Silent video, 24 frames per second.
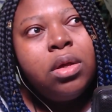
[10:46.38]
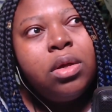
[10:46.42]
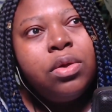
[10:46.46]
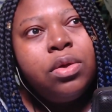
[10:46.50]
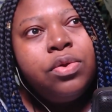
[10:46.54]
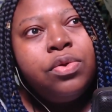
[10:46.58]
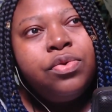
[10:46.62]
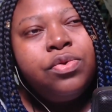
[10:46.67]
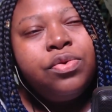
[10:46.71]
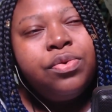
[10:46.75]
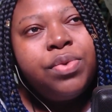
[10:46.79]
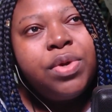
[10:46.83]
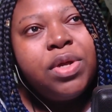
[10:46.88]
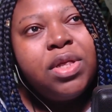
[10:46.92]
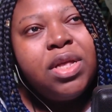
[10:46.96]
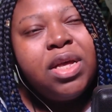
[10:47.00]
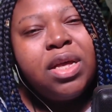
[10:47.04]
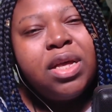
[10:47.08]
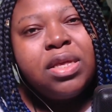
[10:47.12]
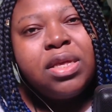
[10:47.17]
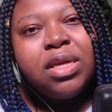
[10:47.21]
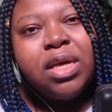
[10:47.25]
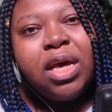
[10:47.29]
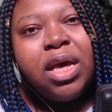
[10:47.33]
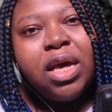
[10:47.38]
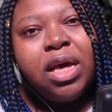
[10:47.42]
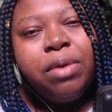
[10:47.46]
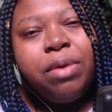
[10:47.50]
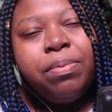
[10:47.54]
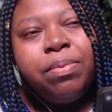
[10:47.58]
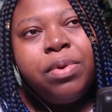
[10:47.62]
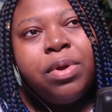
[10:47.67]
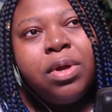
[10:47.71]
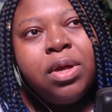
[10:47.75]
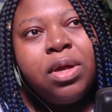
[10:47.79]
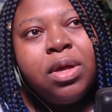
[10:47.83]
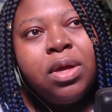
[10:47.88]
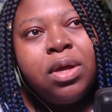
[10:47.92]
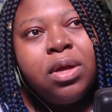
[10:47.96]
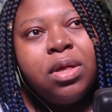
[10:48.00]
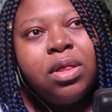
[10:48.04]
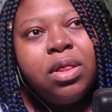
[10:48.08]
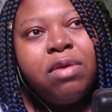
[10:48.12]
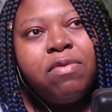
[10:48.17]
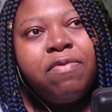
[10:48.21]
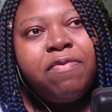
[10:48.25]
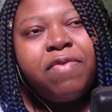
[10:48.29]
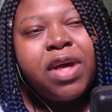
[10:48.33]
during the escape,
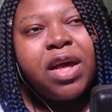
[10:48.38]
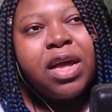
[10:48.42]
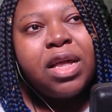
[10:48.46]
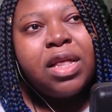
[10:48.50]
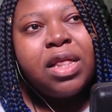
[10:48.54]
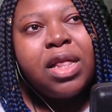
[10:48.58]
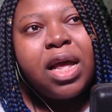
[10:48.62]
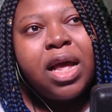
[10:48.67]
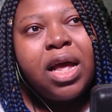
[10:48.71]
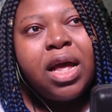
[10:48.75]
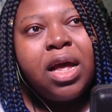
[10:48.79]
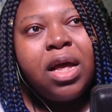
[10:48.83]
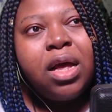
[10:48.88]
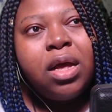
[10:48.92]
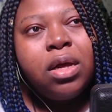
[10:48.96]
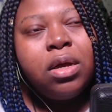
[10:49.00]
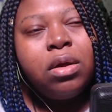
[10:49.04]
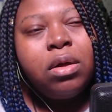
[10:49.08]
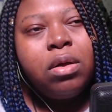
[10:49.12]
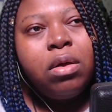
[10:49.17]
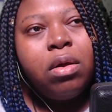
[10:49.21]
the fact that